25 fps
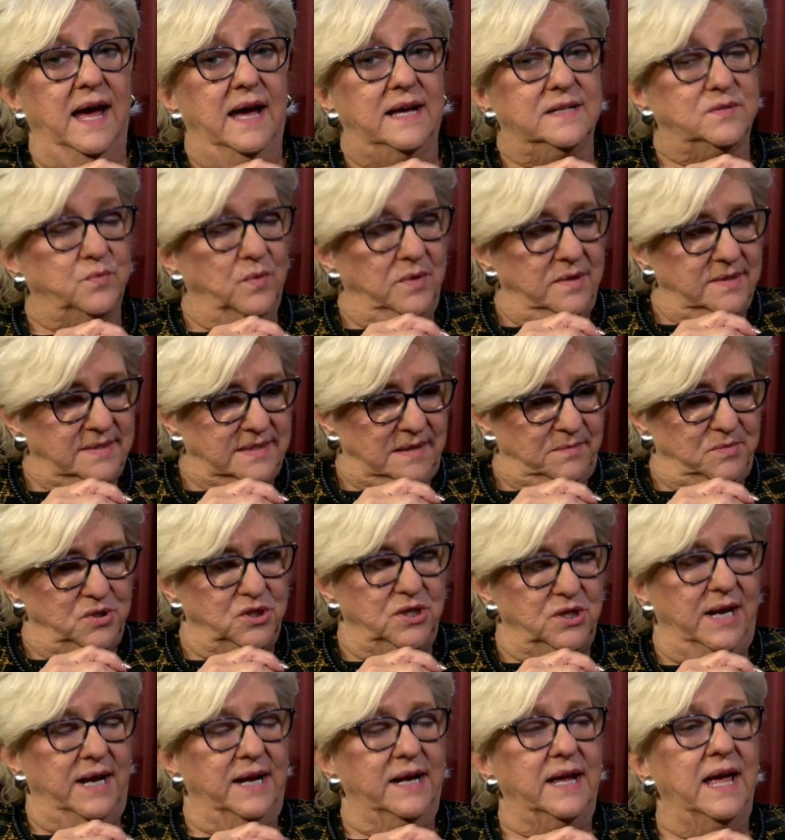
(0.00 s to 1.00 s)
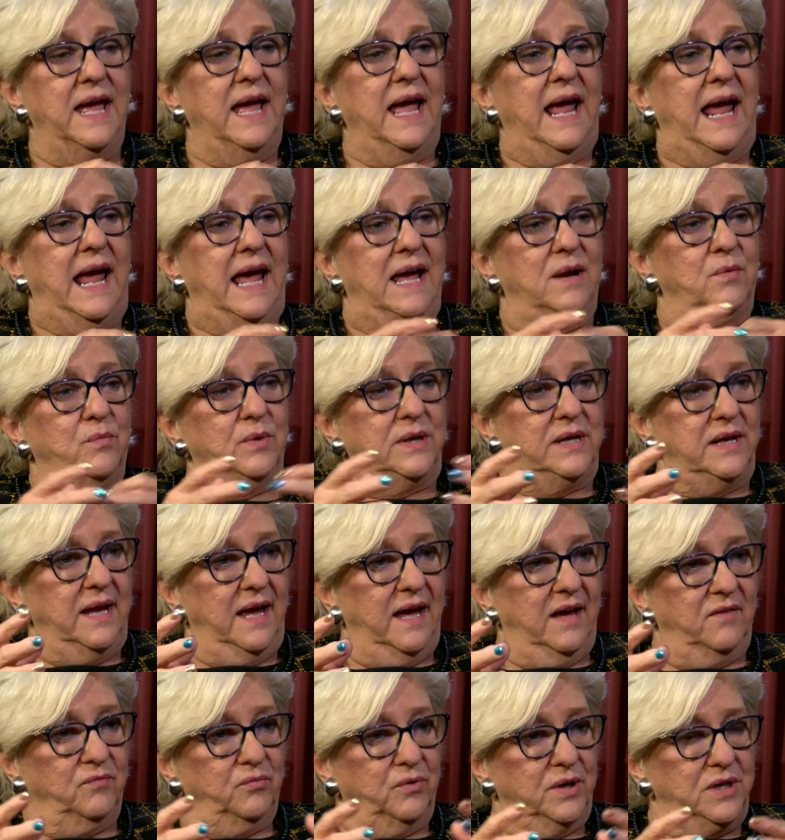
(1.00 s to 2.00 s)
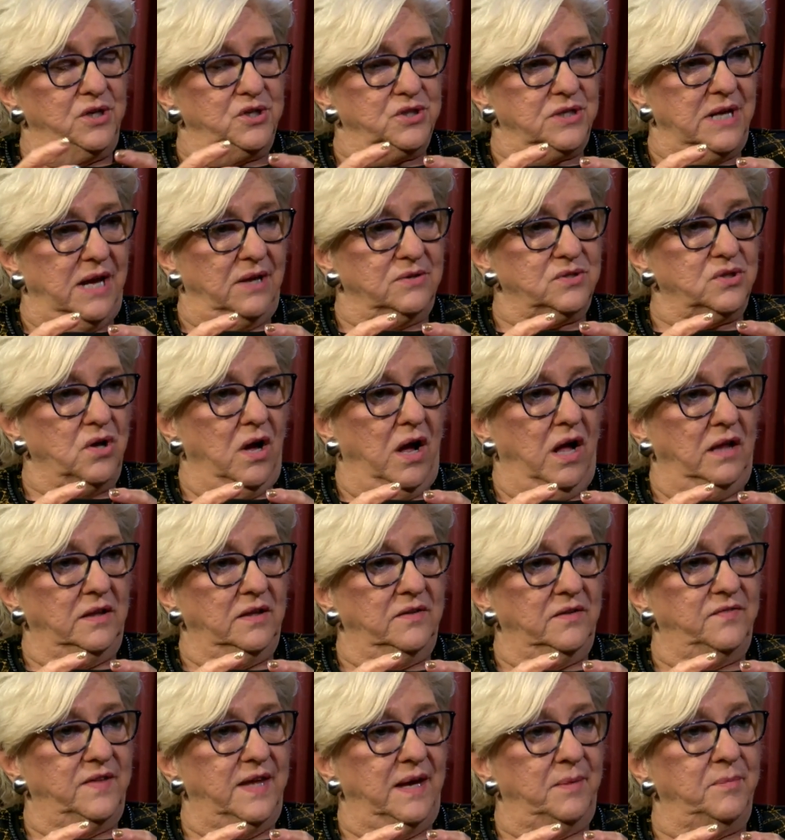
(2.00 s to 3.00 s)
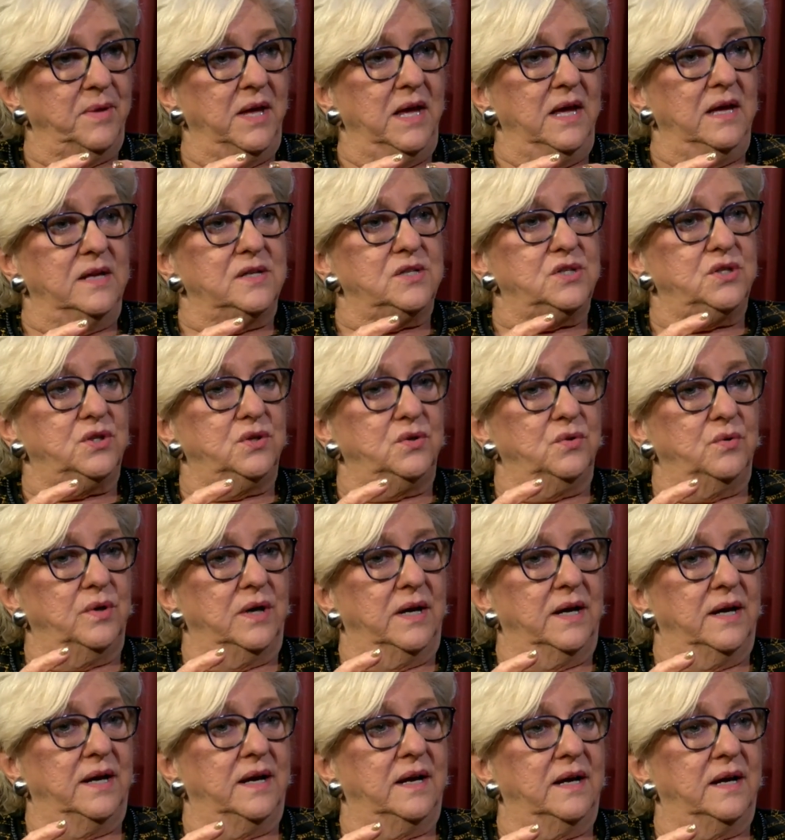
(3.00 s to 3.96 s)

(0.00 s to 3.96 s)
as well as some Czech, and we have reached out to all of them to